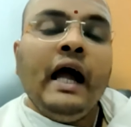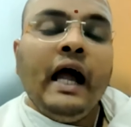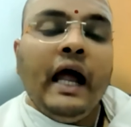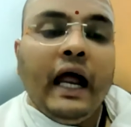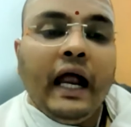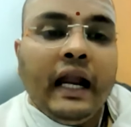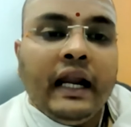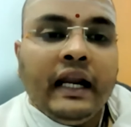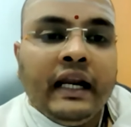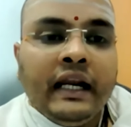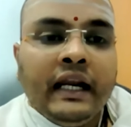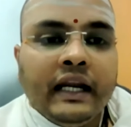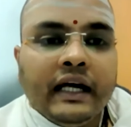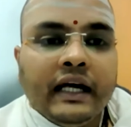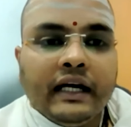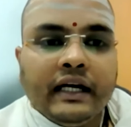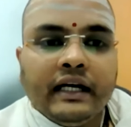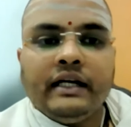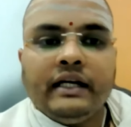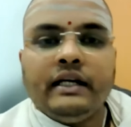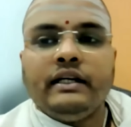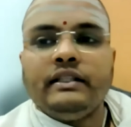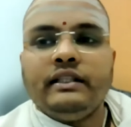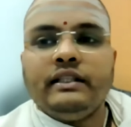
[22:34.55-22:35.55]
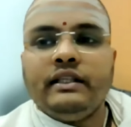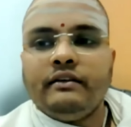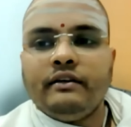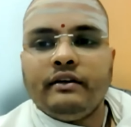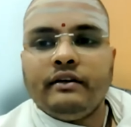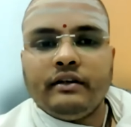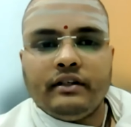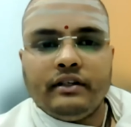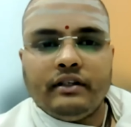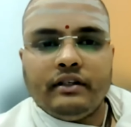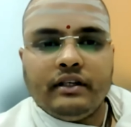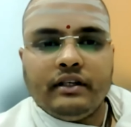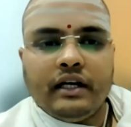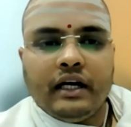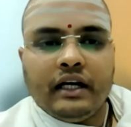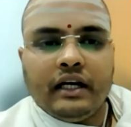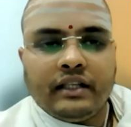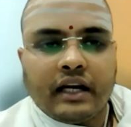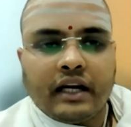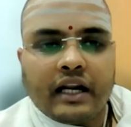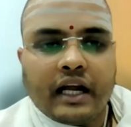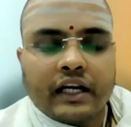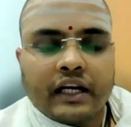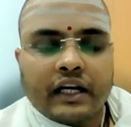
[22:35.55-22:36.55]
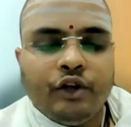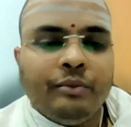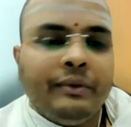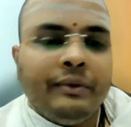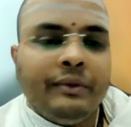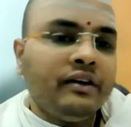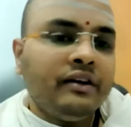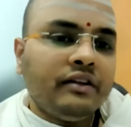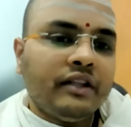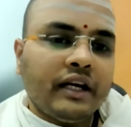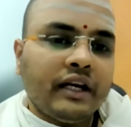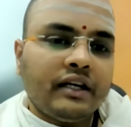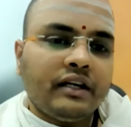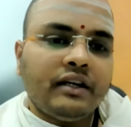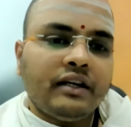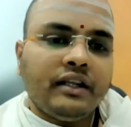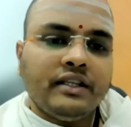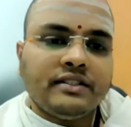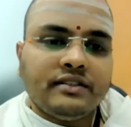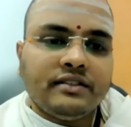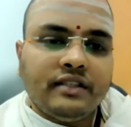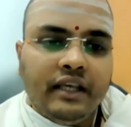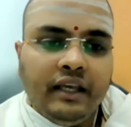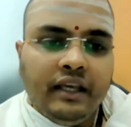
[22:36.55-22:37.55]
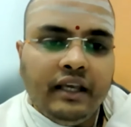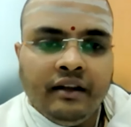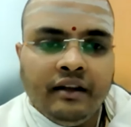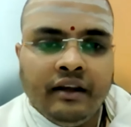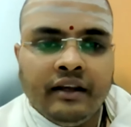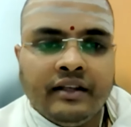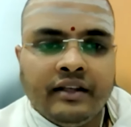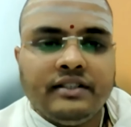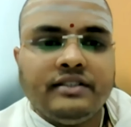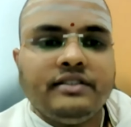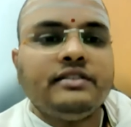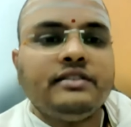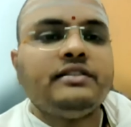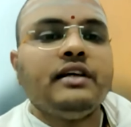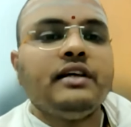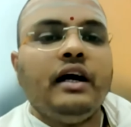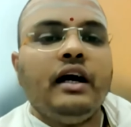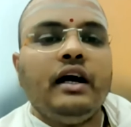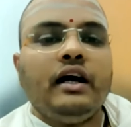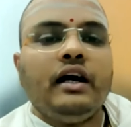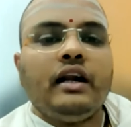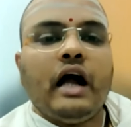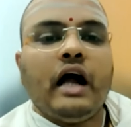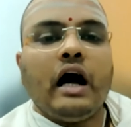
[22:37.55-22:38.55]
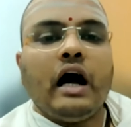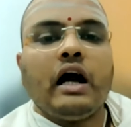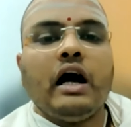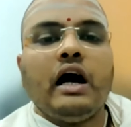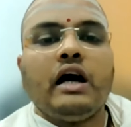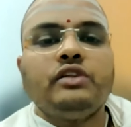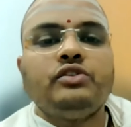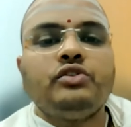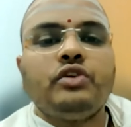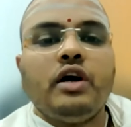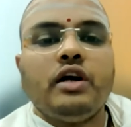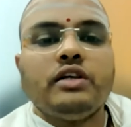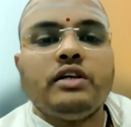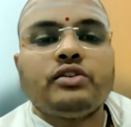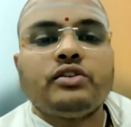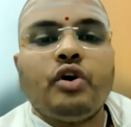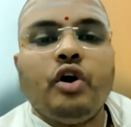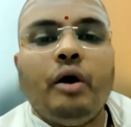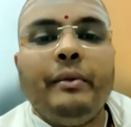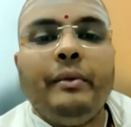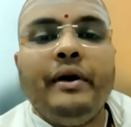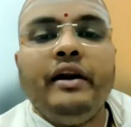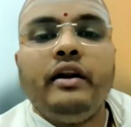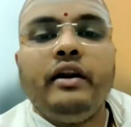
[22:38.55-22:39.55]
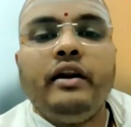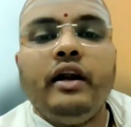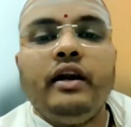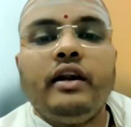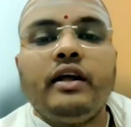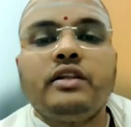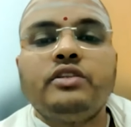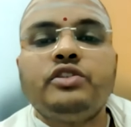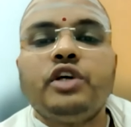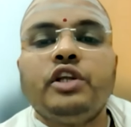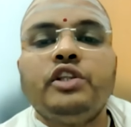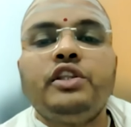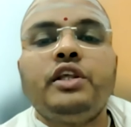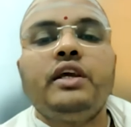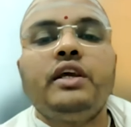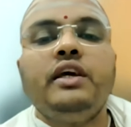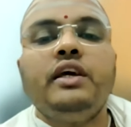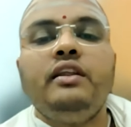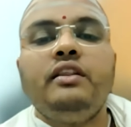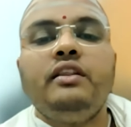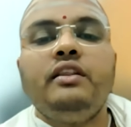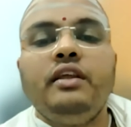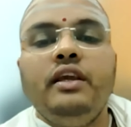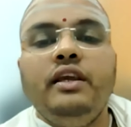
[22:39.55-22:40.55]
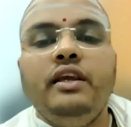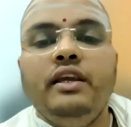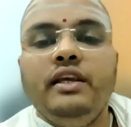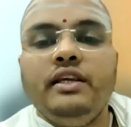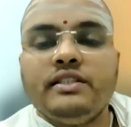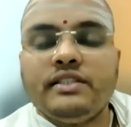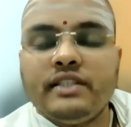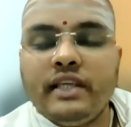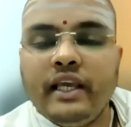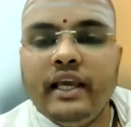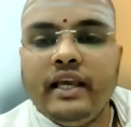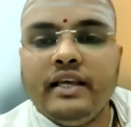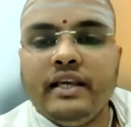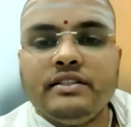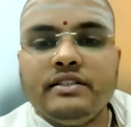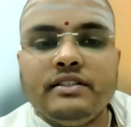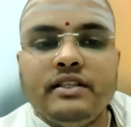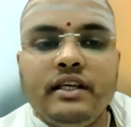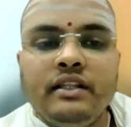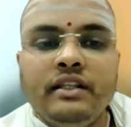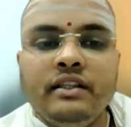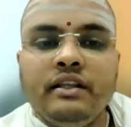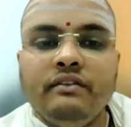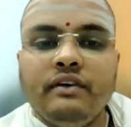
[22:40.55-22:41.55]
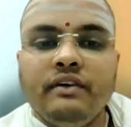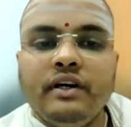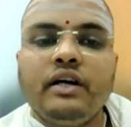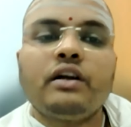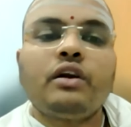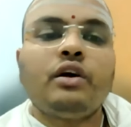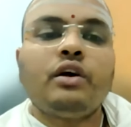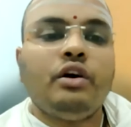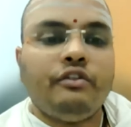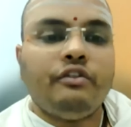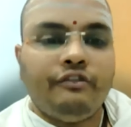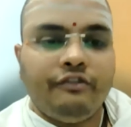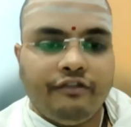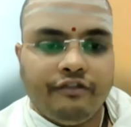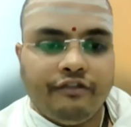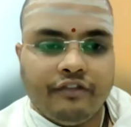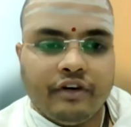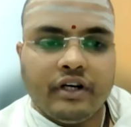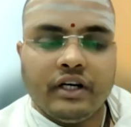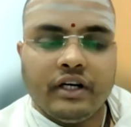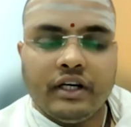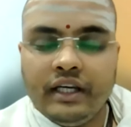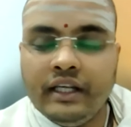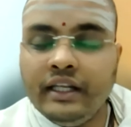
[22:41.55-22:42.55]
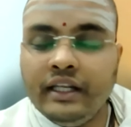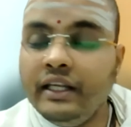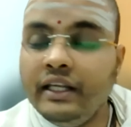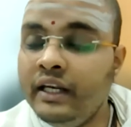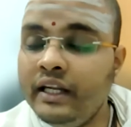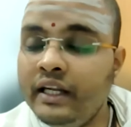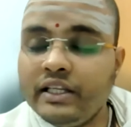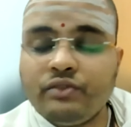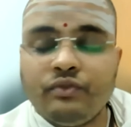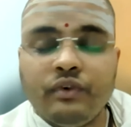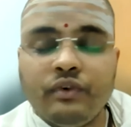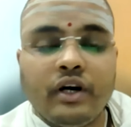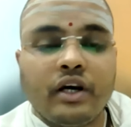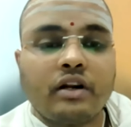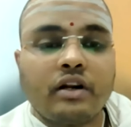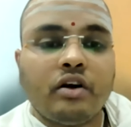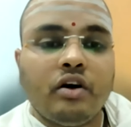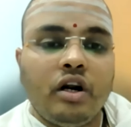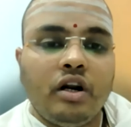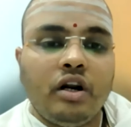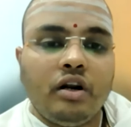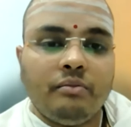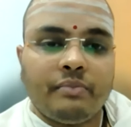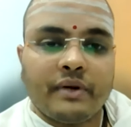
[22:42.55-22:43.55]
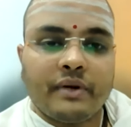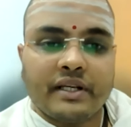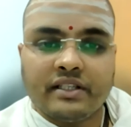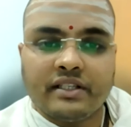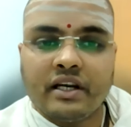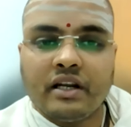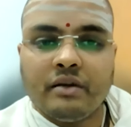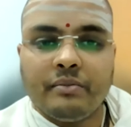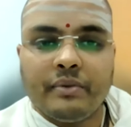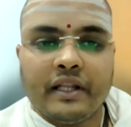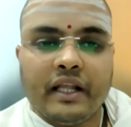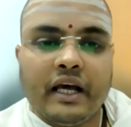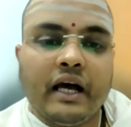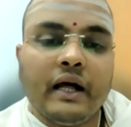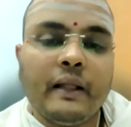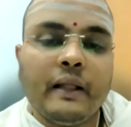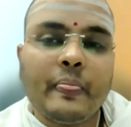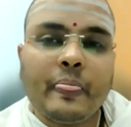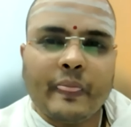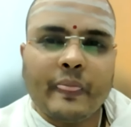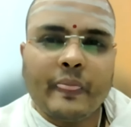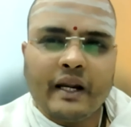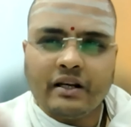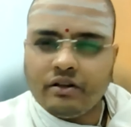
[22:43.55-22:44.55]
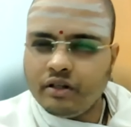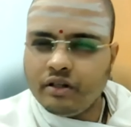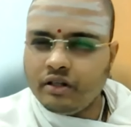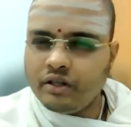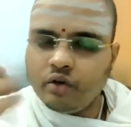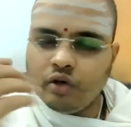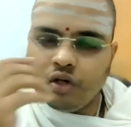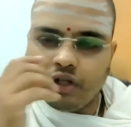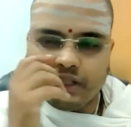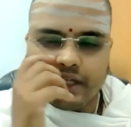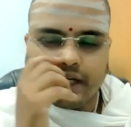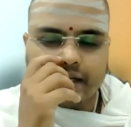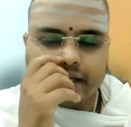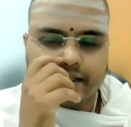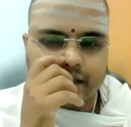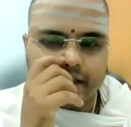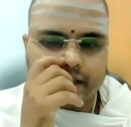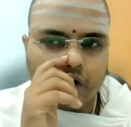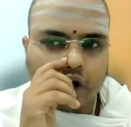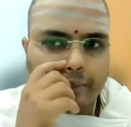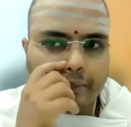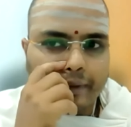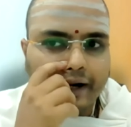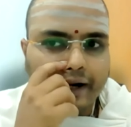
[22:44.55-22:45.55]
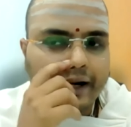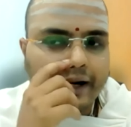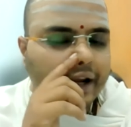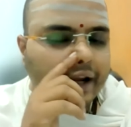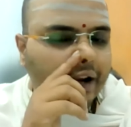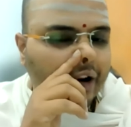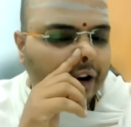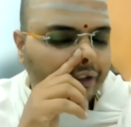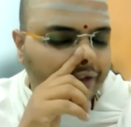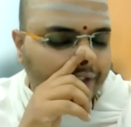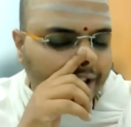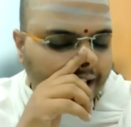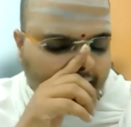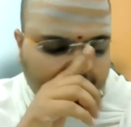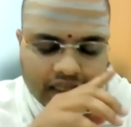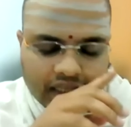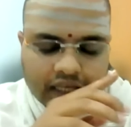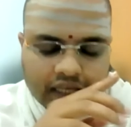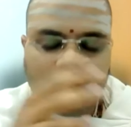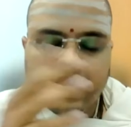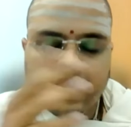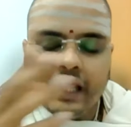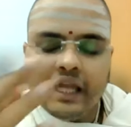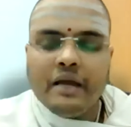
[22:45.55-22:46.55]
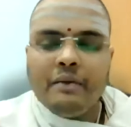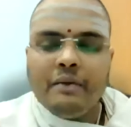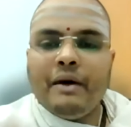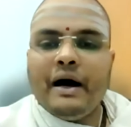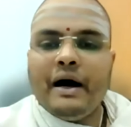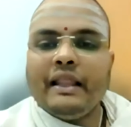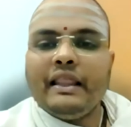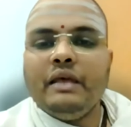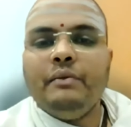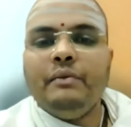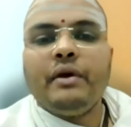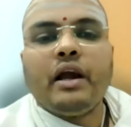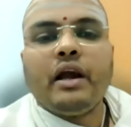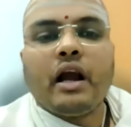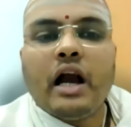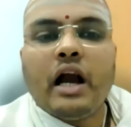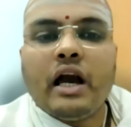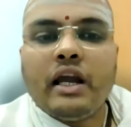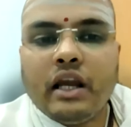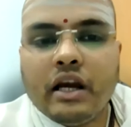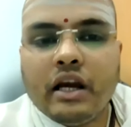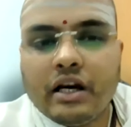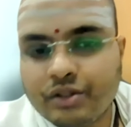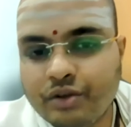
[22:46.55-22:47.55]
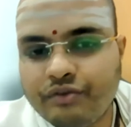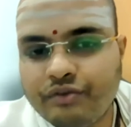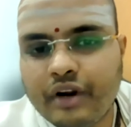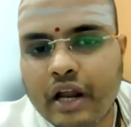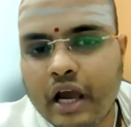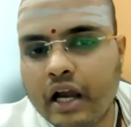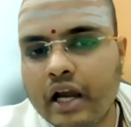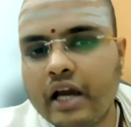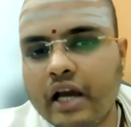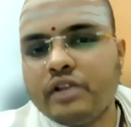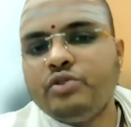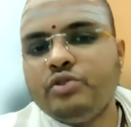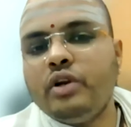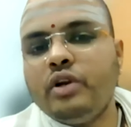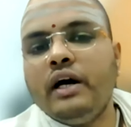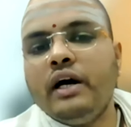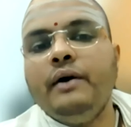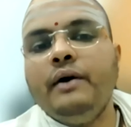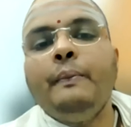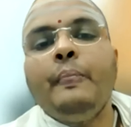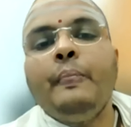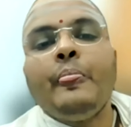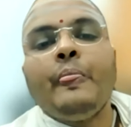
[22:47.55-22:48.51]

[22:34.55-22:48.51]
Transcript: And uh, the other argument that is seen is uh, Nagarjuna's commentator Chandrakirti says in the work of uh, in his work called Prasannapada that that is the commentary of the Madhyamika Karikas of Nagarjuna